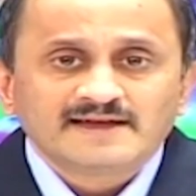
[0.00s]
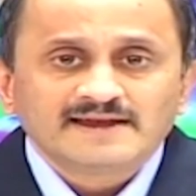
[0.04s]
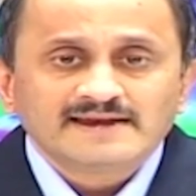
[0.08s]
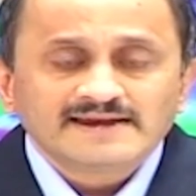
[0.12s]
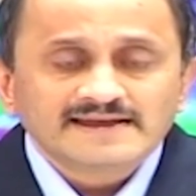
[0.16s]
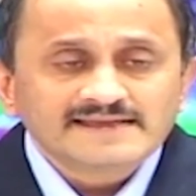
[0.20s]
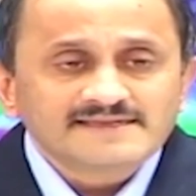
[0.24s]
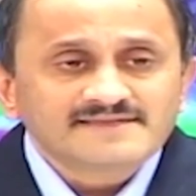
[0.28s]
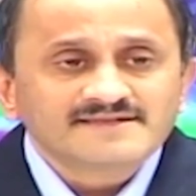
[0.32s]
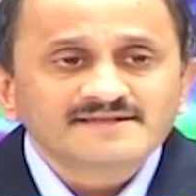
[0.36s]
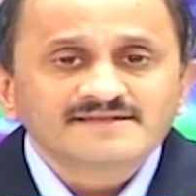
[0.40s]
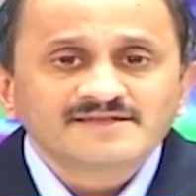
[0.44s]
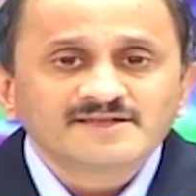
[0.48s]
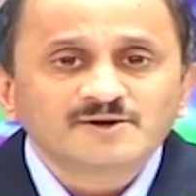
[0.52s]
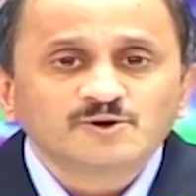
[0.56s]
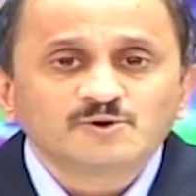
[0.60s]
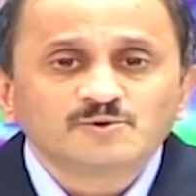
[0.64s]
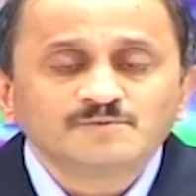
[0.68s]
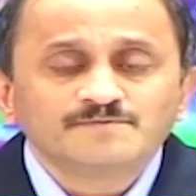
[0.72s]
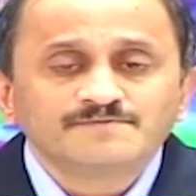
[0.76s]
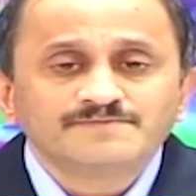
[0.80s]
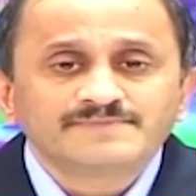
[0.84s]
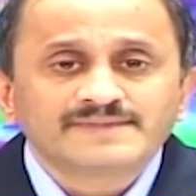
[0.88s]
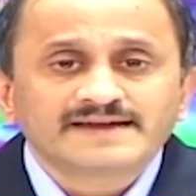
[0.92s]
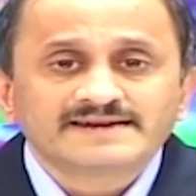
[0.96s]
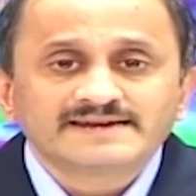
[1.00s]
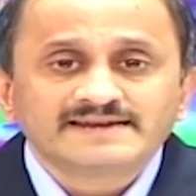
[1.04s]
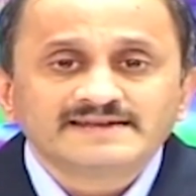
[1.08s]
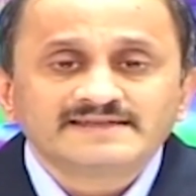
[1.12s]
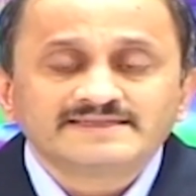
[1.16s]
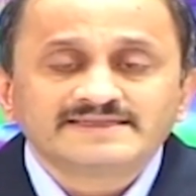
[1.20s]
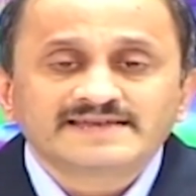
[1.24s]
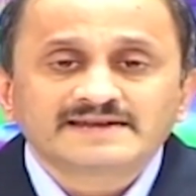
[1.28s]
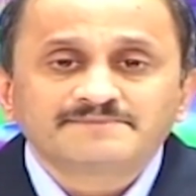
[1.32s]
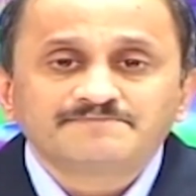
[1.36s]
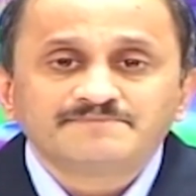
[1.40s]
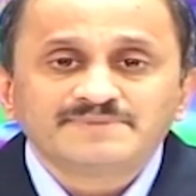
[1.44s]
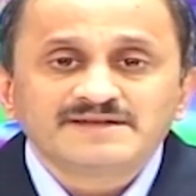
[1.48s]
Let us assume that
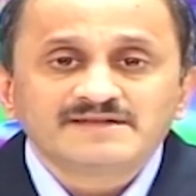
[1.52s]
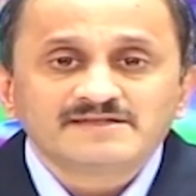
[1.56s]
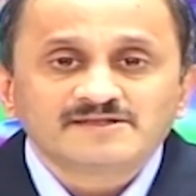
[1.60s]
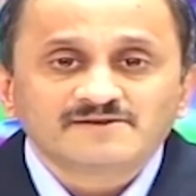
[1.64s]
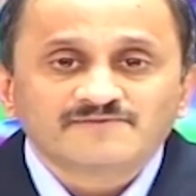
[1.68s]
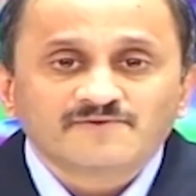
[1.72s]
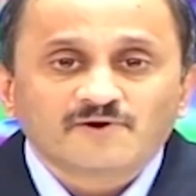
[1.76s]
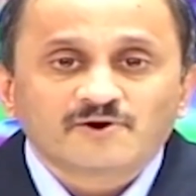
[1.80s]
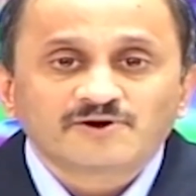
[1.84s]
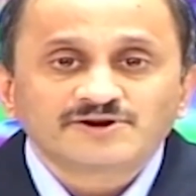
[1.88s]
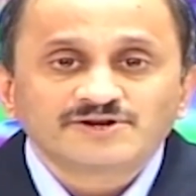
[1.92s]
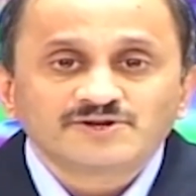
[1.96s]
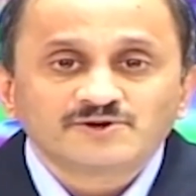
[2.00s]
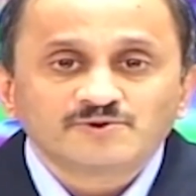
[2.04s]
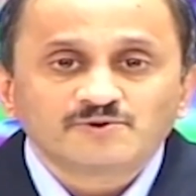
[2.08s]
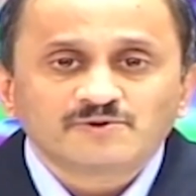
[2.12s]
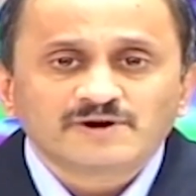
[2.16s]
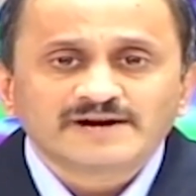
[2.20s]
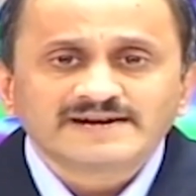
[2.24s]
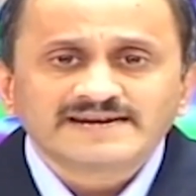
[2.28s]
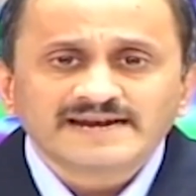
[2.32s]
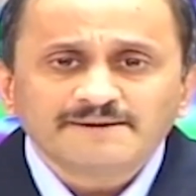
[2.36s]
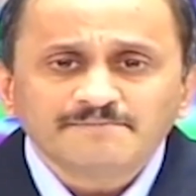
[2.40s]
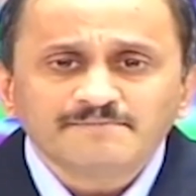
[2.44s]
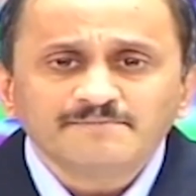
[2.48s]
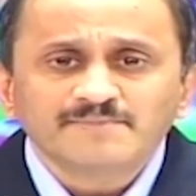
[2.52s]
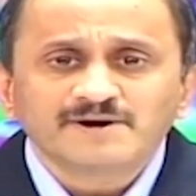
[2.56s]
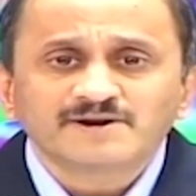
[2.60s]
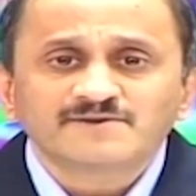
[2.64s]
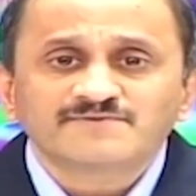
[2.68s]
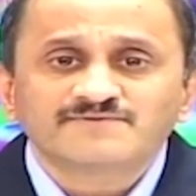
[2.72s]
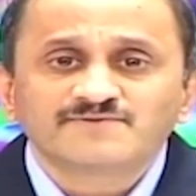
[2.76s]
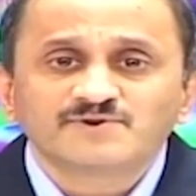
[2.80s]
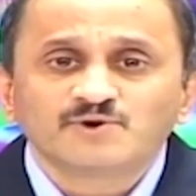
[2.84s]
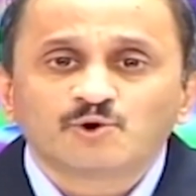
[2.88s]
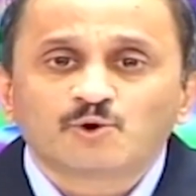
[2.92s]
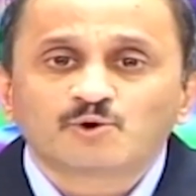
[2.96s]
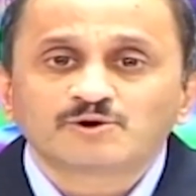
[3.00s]
in that piece of audio a number
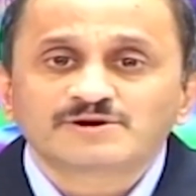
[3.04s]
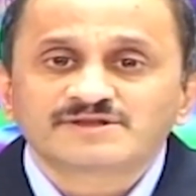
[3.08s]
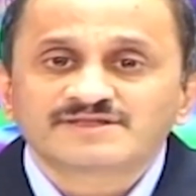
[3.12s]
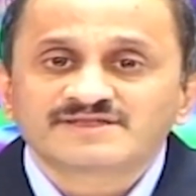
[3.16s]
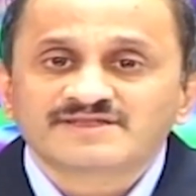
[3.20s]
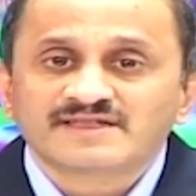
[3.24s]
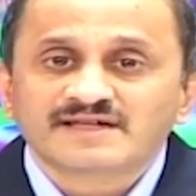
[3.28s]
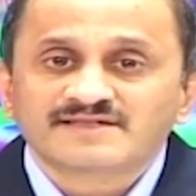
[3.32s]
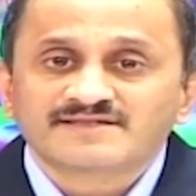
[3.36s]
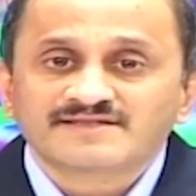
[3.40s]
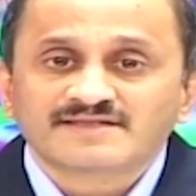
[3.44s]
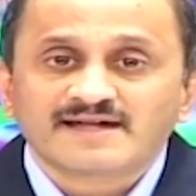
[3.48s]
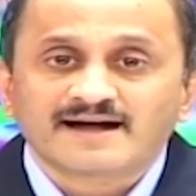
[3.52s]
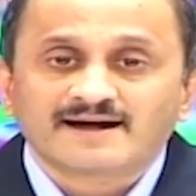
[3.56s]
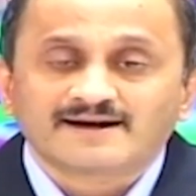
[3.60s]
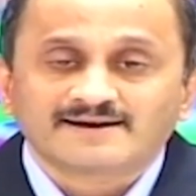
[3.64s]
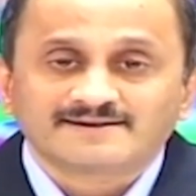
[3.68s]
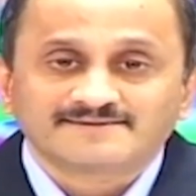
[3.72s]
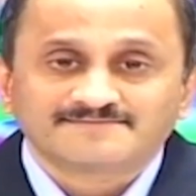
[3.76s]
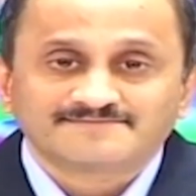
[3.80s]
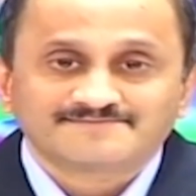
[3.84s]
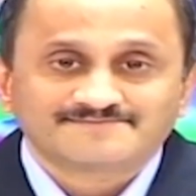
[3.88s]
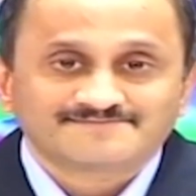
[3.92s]
of notes are sung.